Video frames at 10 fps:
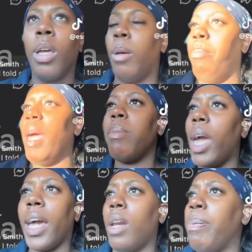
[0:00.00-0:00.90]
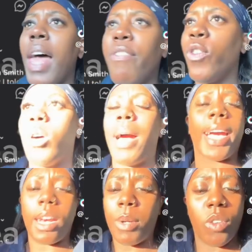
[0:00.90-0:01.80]
Baby, I got a platform. I got to
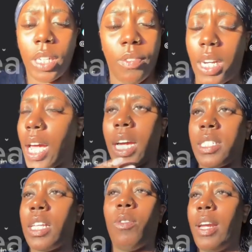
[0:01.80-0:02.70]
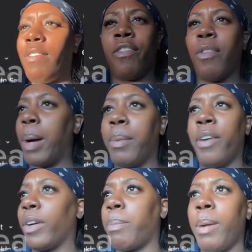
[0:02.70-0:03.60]
be relevant. I got to stay relevant for my
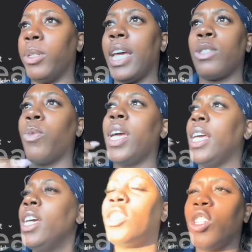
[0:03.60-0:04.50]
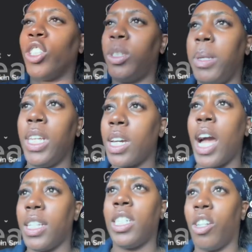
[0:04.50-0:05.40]
motherfucking people. That's what social media
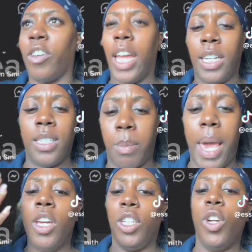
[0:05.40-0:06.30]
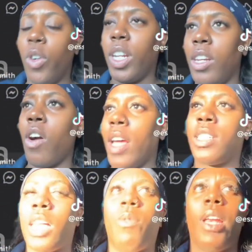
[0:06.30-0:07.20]
content creating is about. You didn't know how to stay
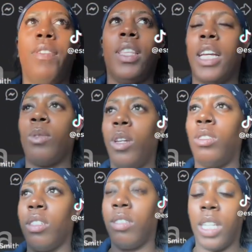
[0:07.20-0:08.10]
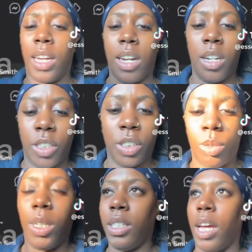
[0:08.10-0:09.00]
relevant. That's why you still stuck at
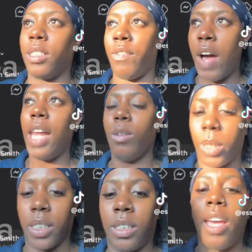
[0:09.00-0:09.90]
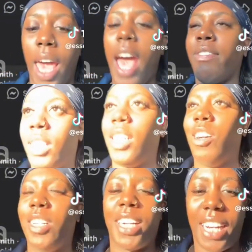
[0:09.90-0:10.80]
120,000 followers after your
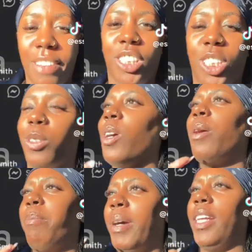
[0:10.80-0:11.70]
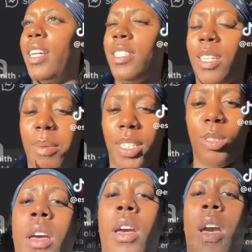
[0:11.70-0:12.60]
nigga left you. But let's get back to it.
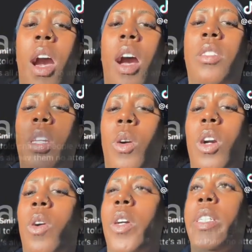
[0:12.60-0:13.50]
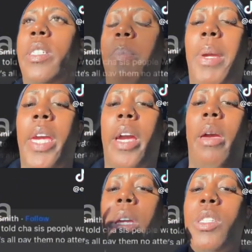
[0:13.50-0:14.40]
Also, according to being a
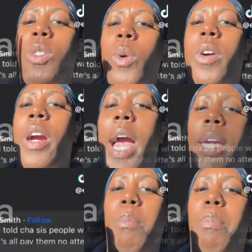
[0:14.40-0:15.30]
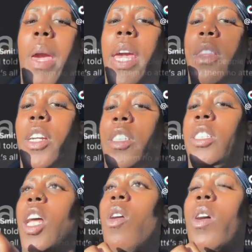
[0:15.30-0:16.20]
mentor, I can bet there's
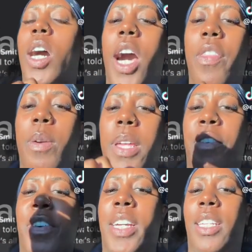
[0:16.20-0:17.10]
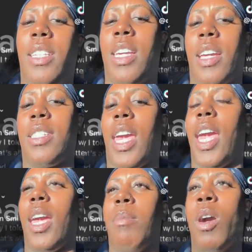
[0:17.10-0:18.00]
no other motherfucker in the tax game
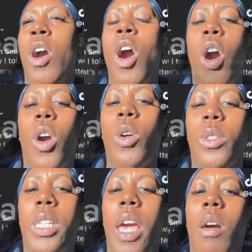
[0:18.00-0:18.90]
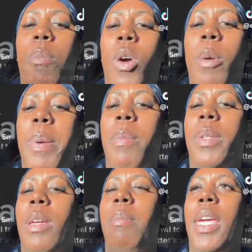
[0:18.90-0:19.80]
who's helped more people than
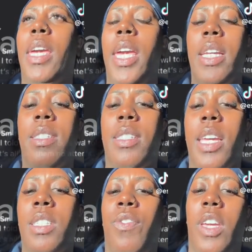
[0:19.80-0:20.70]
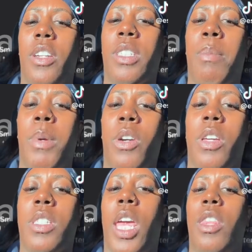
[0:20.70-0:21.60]
me hit six figures and millions,
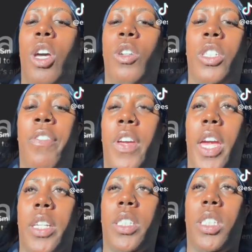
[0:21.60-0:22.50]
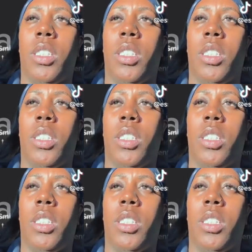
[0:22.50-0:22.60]
and those are facts.